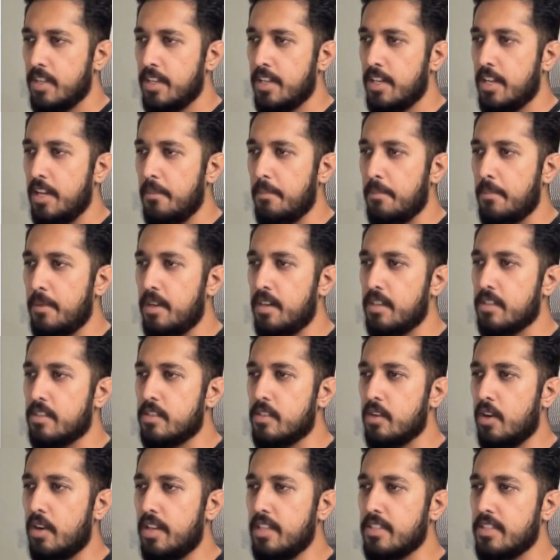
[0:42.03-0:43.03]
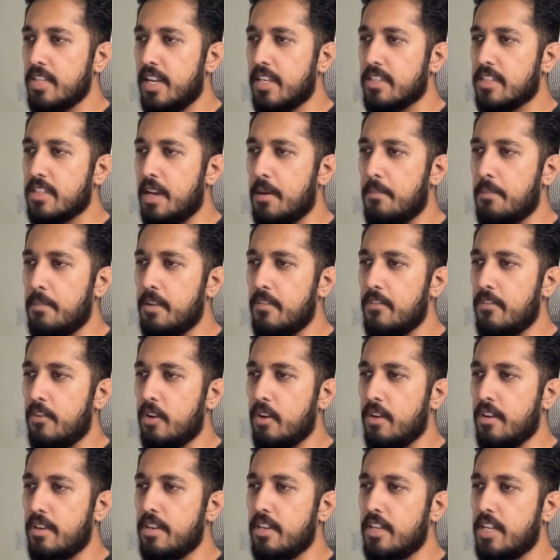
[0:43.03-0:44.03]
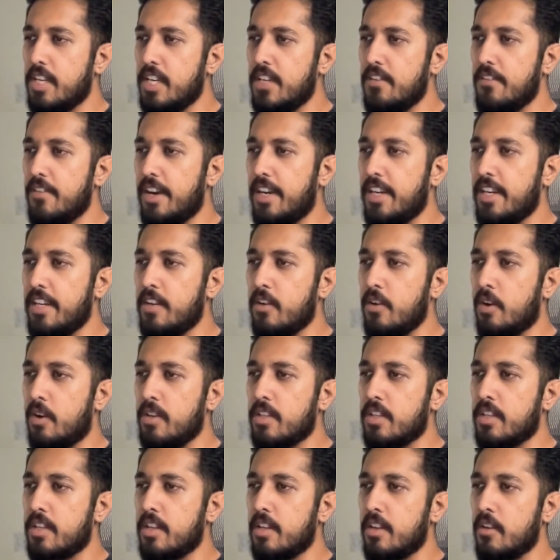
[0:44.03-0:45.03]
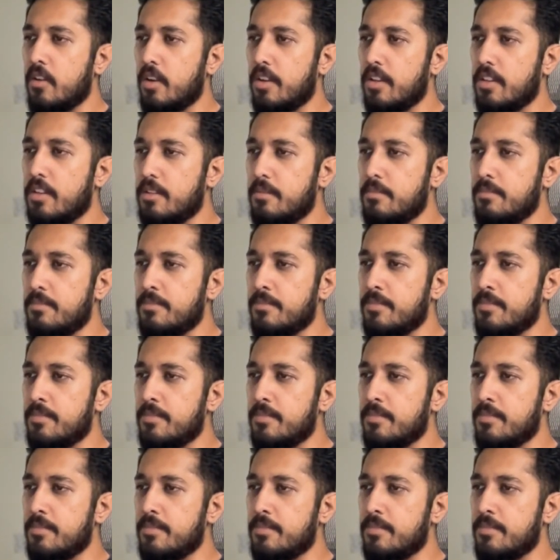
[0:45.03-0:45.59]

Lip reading: Now merge sort is an example for divide and conquer algorithm.